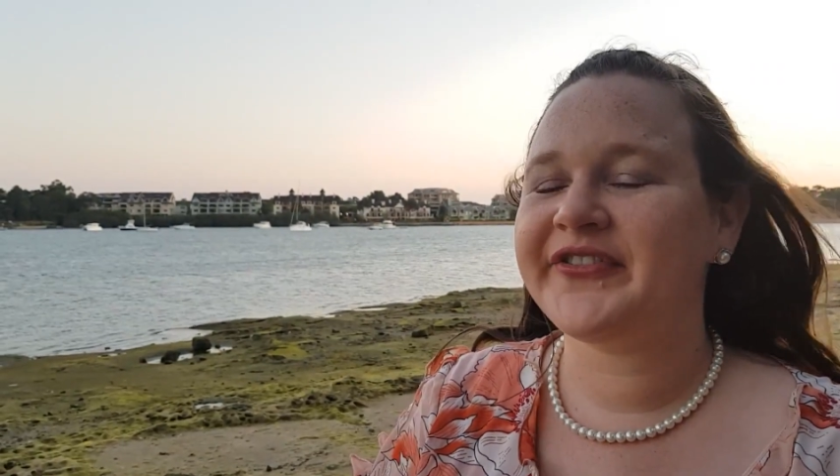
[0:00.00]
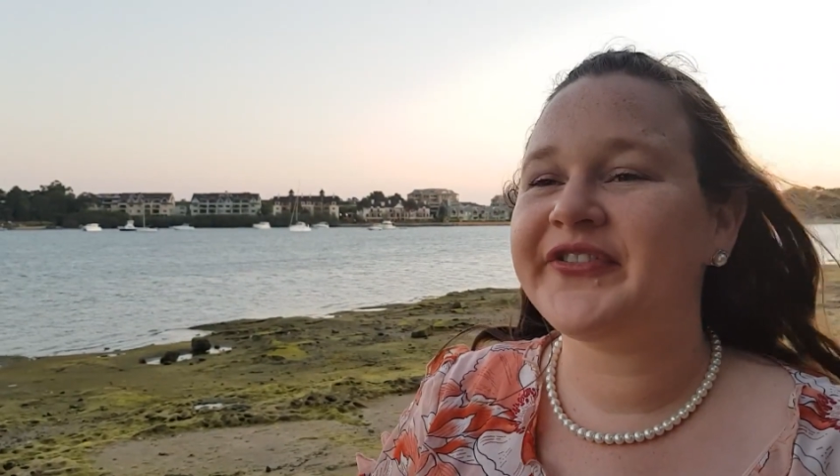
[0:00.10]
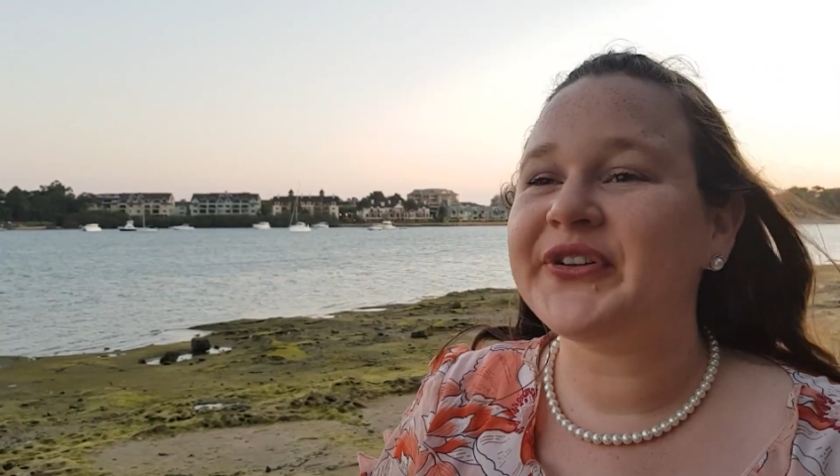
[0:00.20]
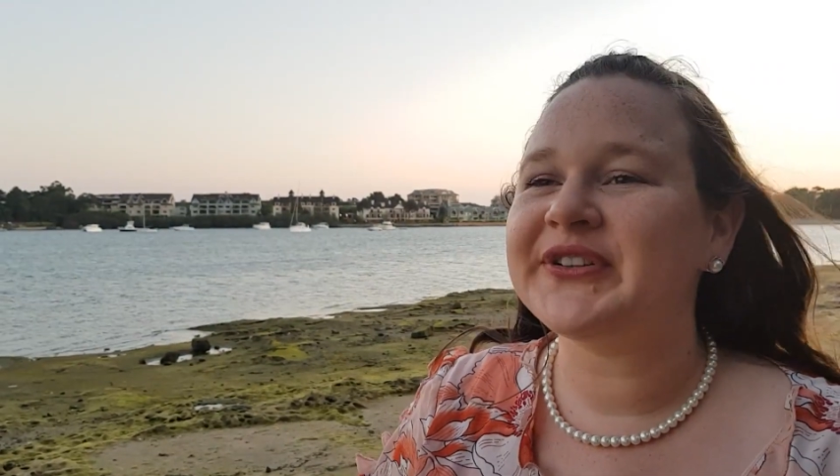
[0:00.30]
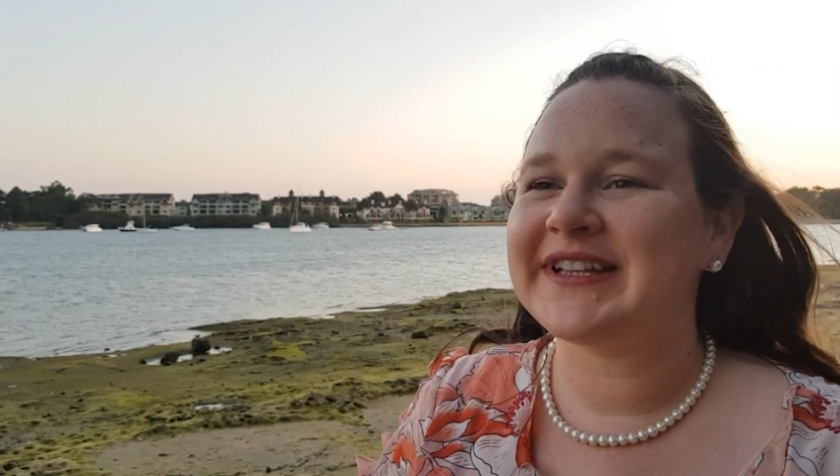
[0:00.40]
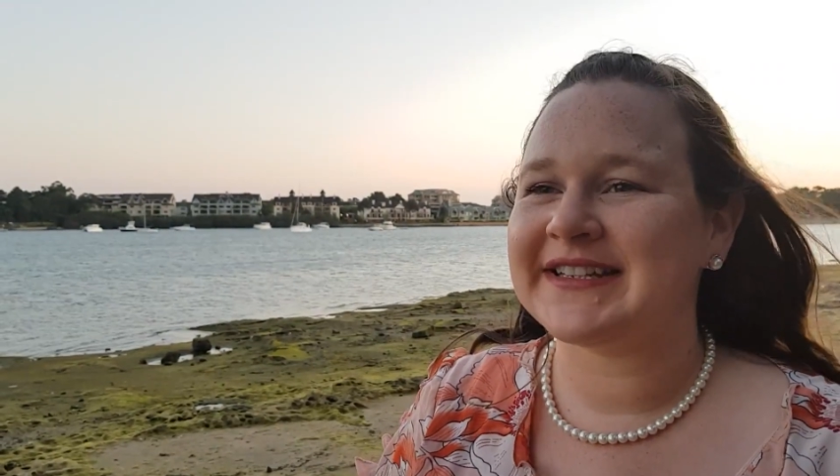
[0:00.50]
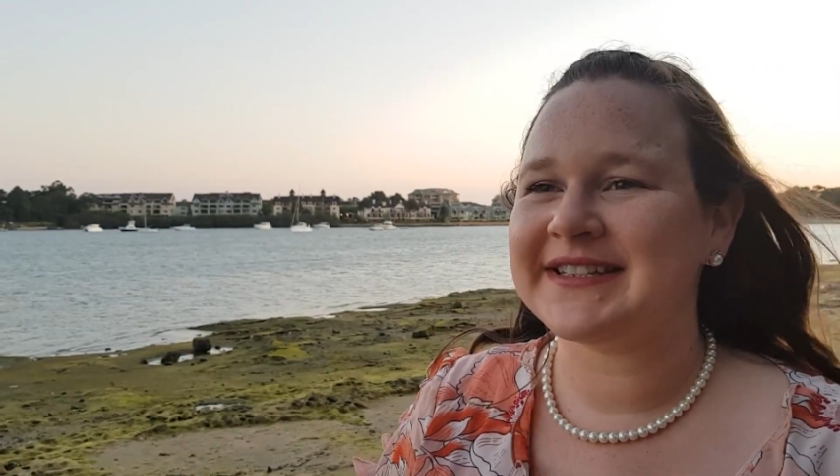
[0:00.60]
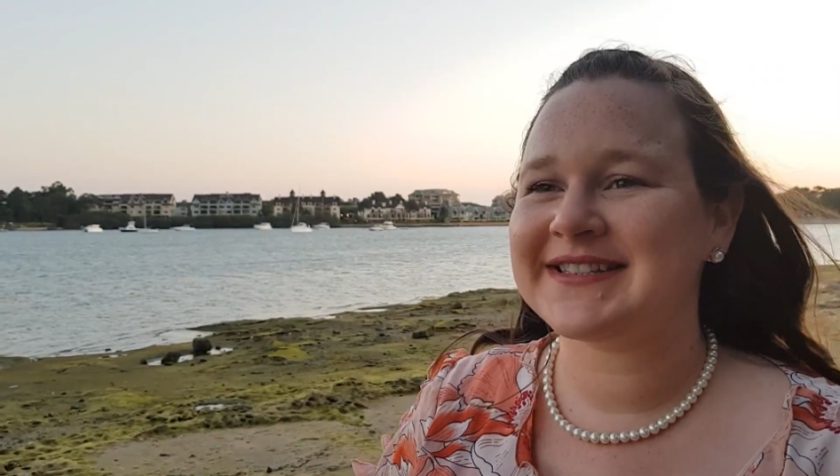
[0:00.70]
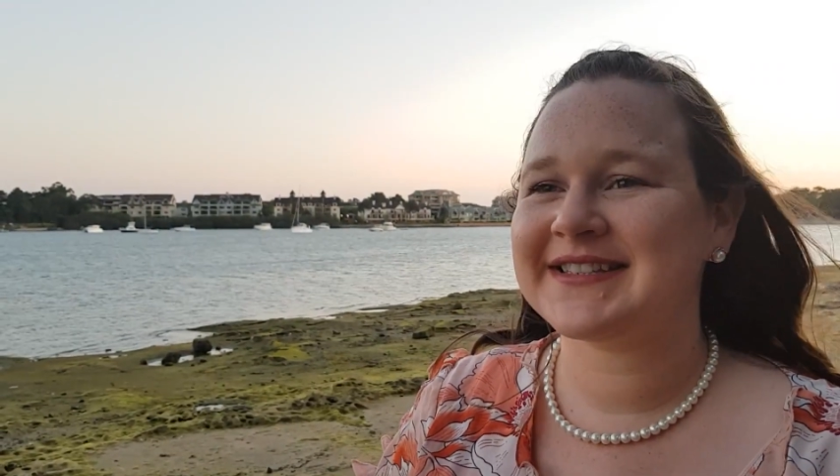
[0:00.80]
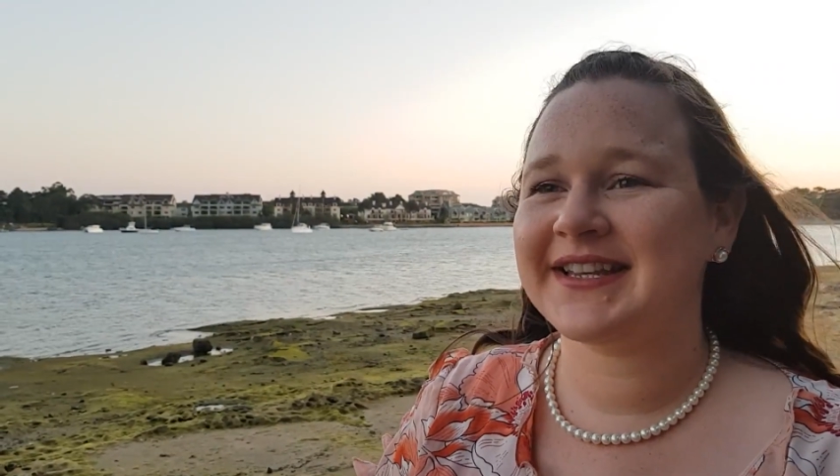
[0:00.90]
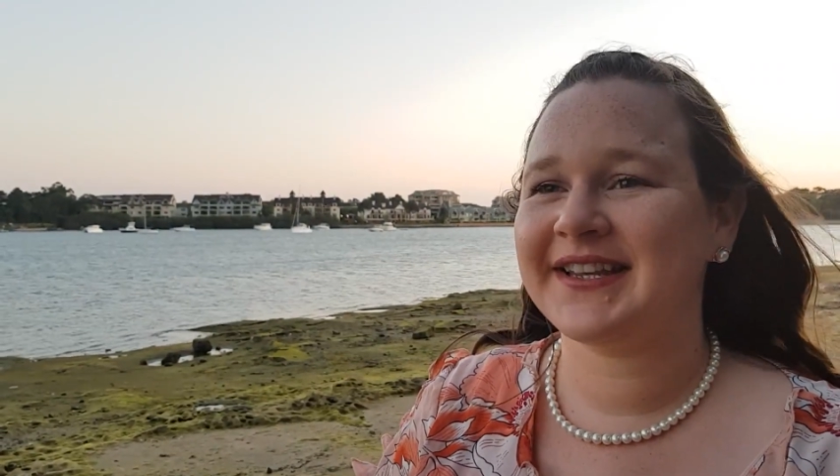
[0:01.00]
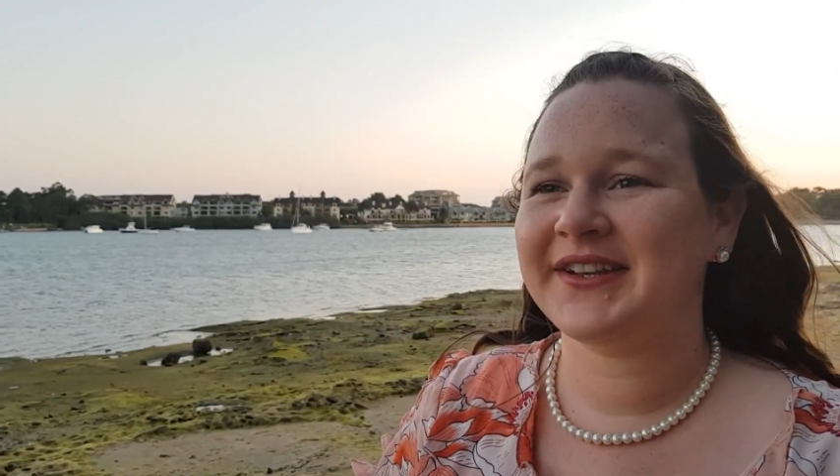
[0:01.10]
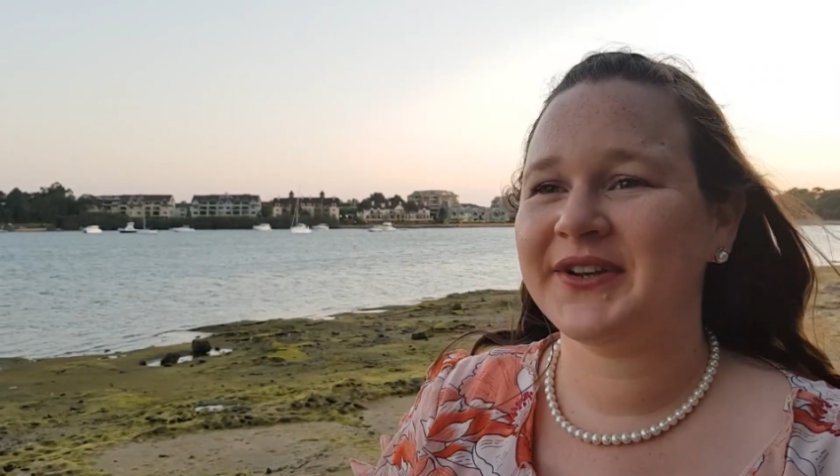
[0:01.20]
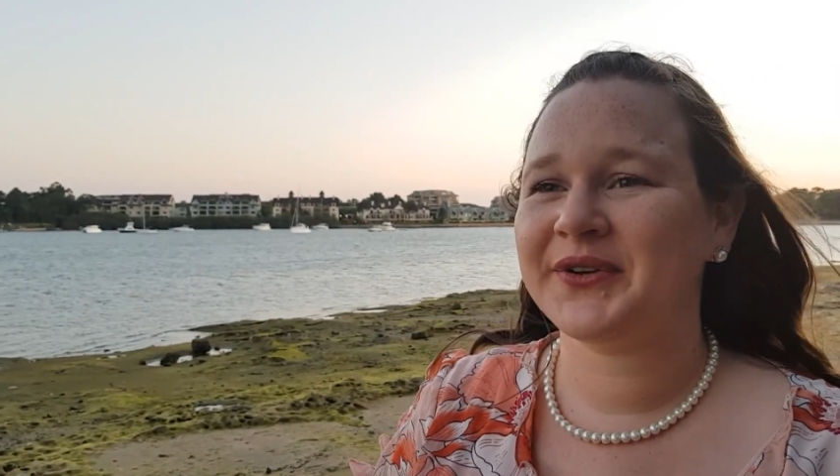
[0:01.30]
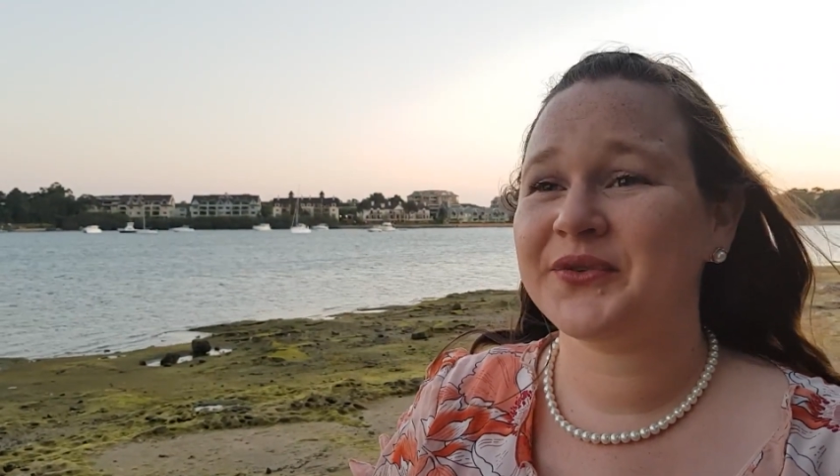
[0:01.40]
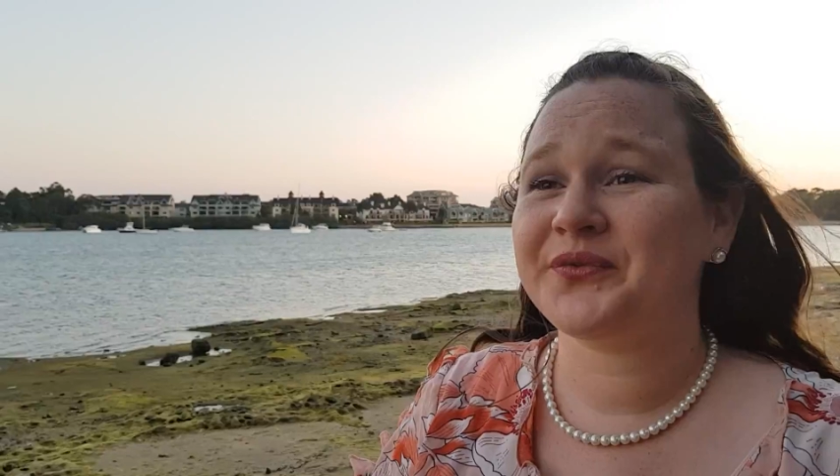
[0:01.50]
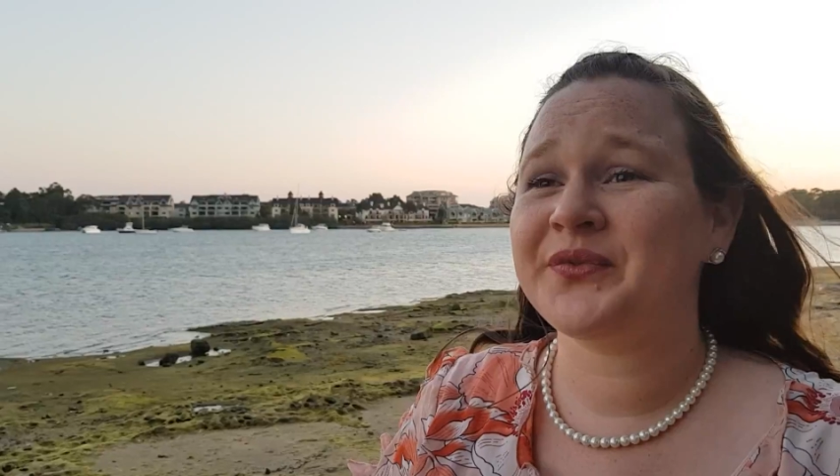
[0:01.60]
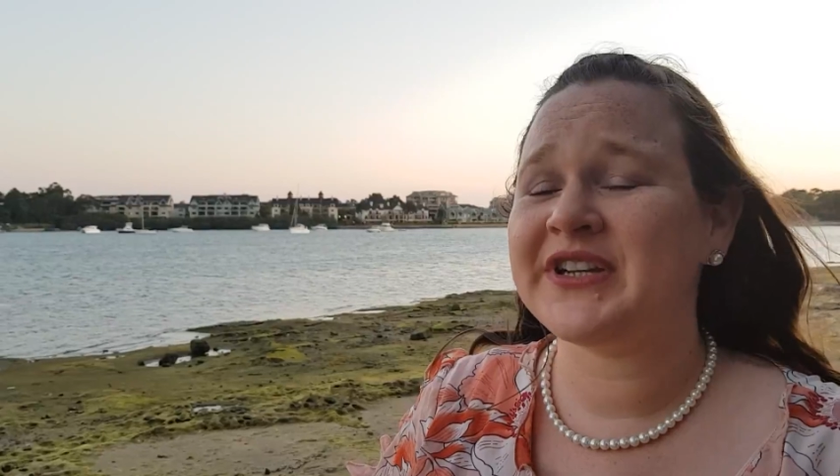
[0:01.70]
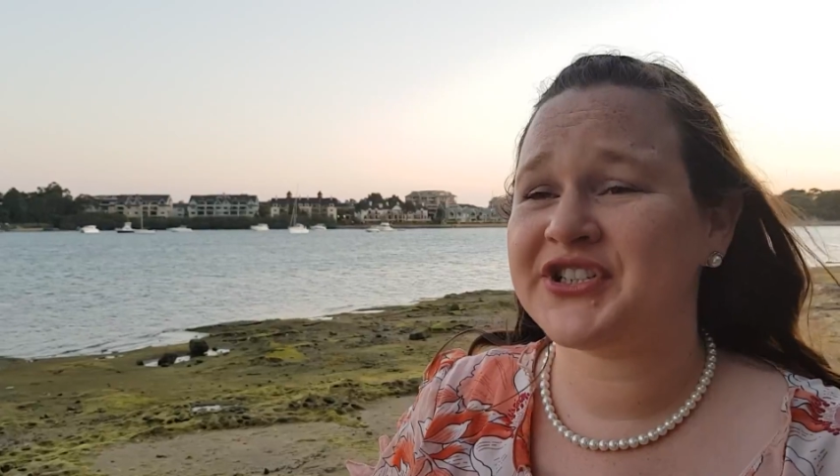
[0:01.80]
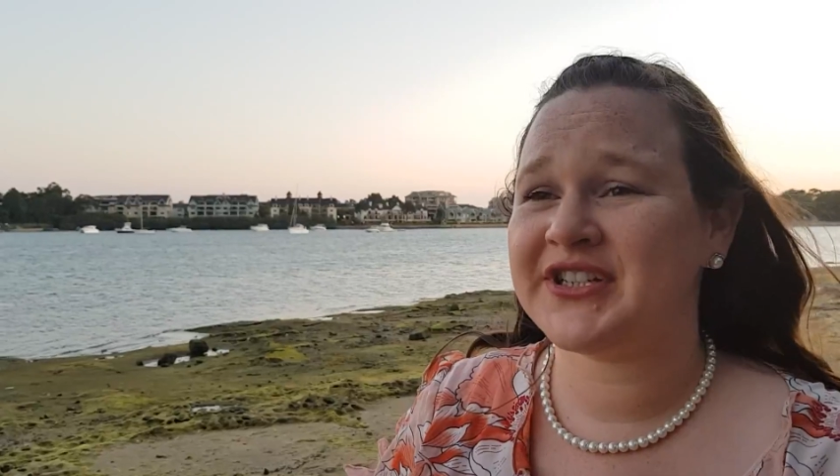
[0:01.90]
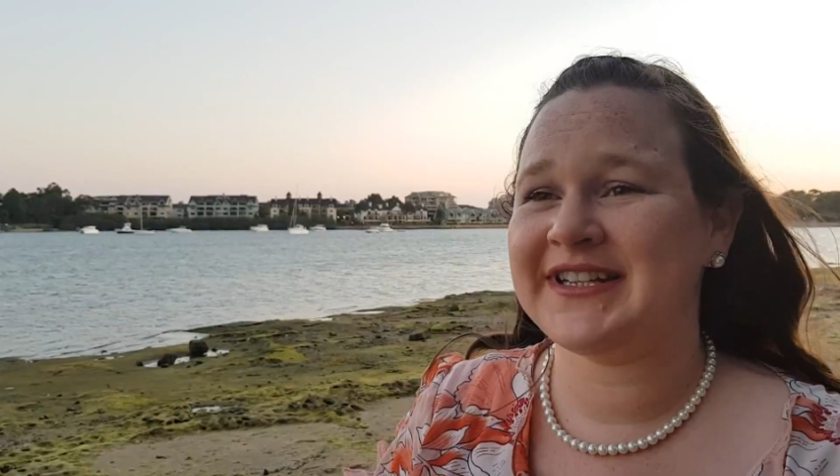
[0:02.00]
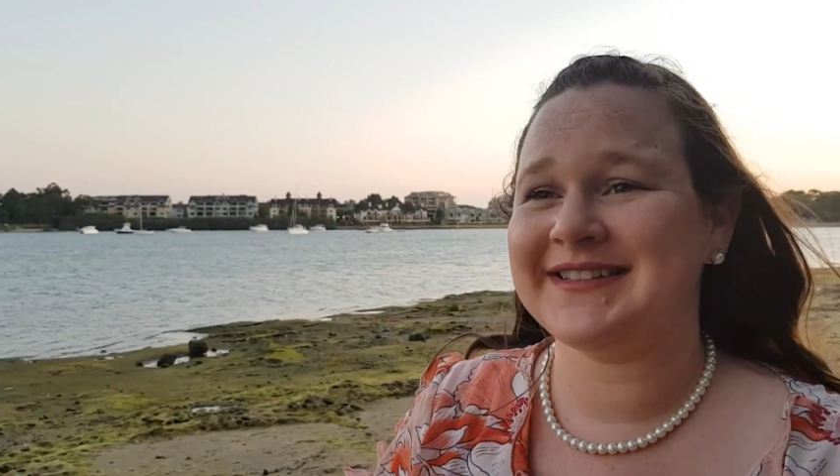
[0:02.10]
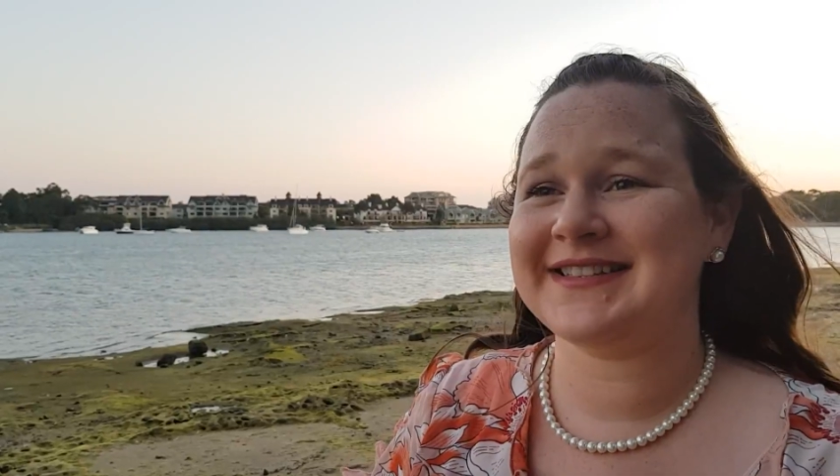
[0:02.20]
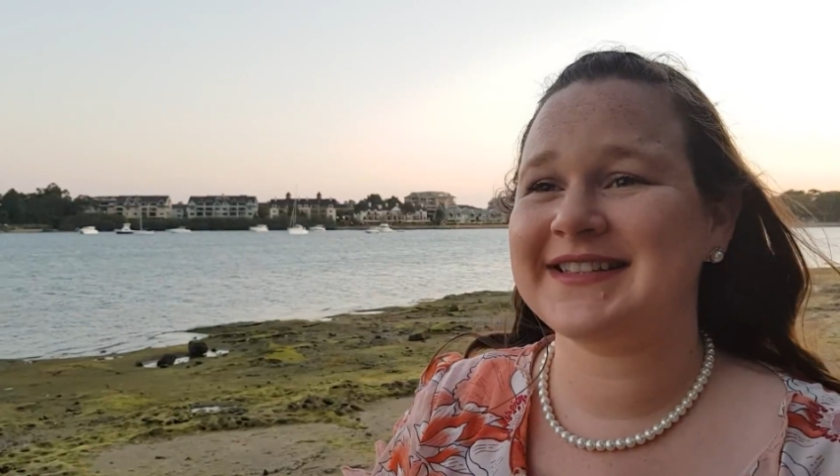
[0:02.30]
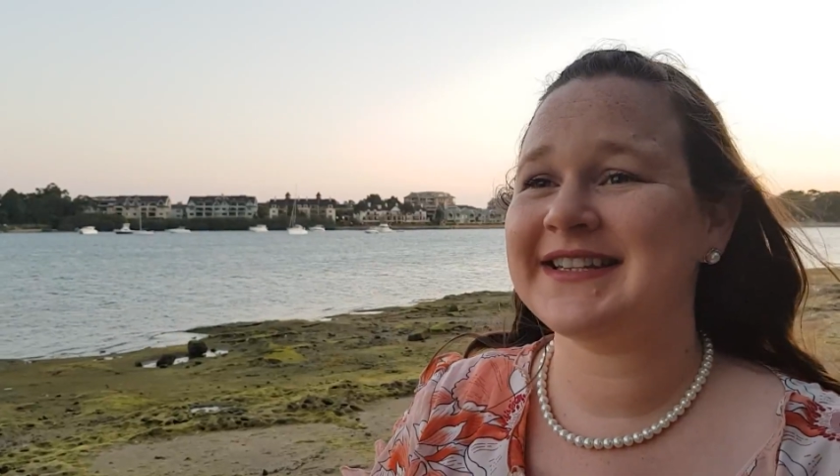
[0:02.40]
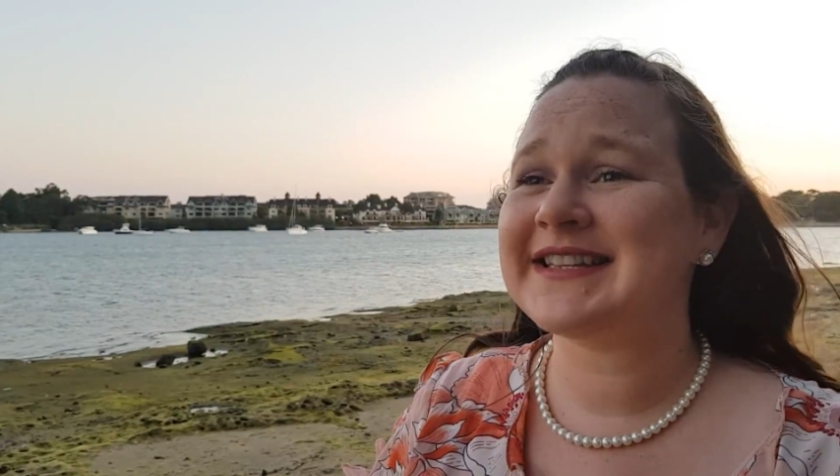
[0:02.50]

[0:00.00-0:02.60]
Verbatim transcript: fullness, richness,